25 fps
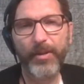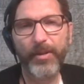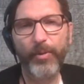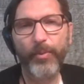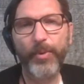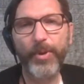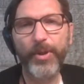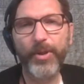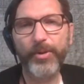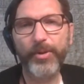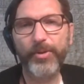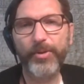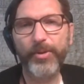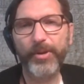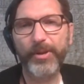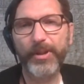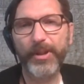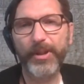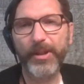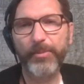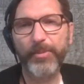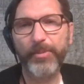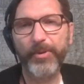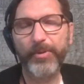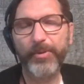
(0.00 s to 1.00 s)
we're not
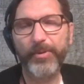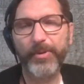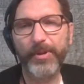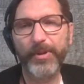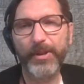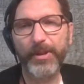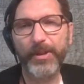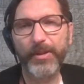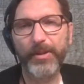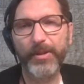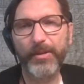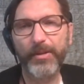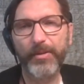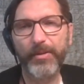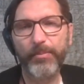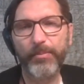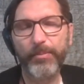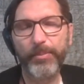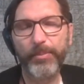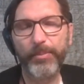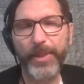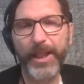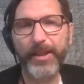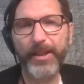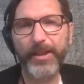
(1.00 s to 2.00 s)
talking about
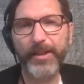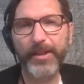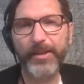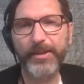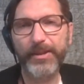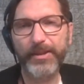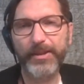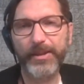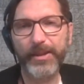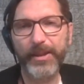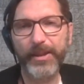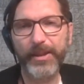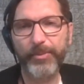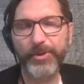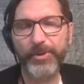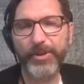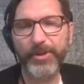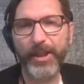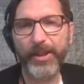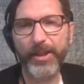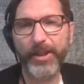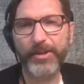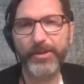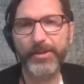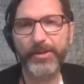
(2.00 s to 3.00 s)
patterns and
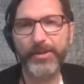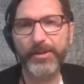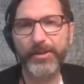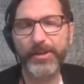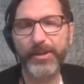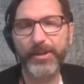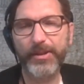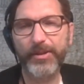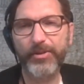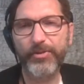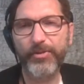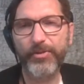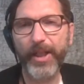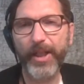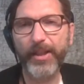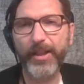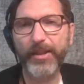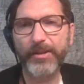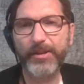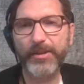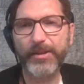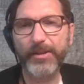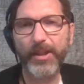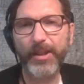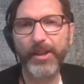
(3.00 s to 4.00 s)
abstractions and
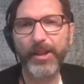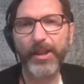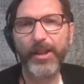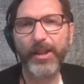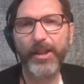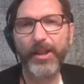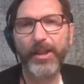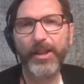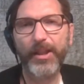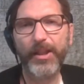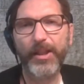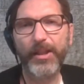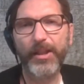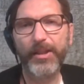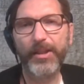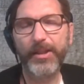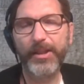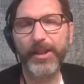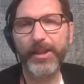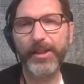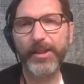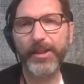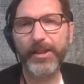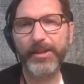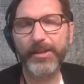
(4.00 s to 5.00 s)
trends in
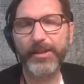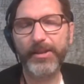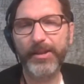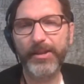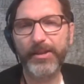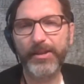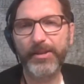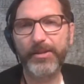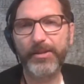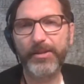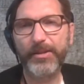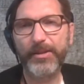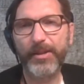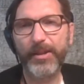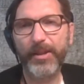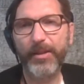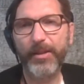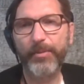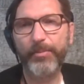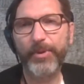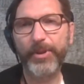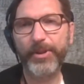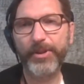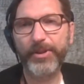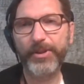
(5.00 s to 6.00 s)
data sets
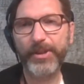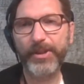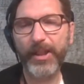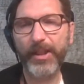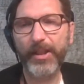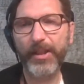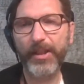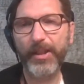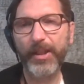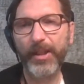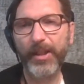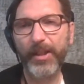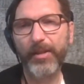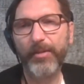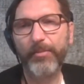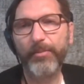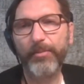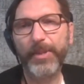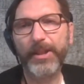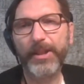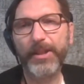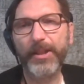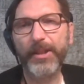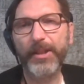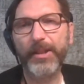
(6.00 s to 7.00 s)
per se,
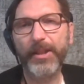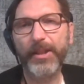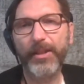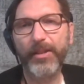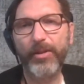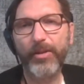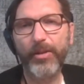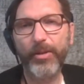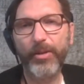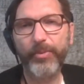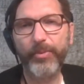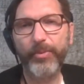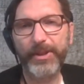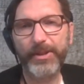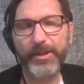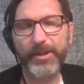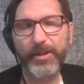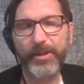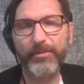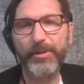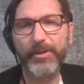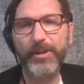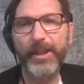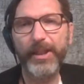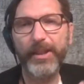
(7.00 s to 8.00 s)
but they always
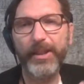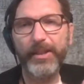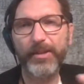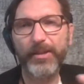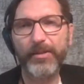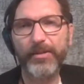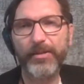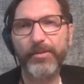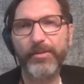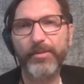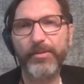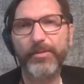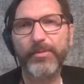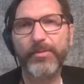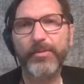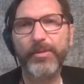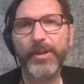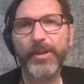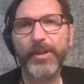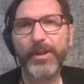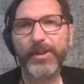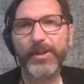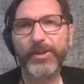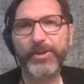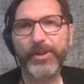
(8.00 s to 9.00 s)
are related to
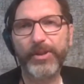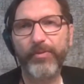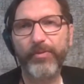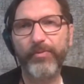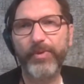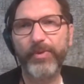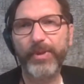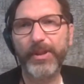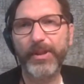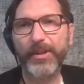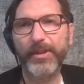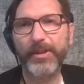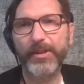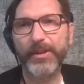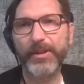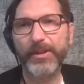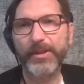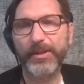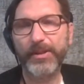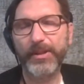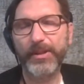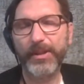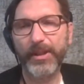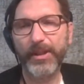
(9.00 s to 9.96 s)
something that is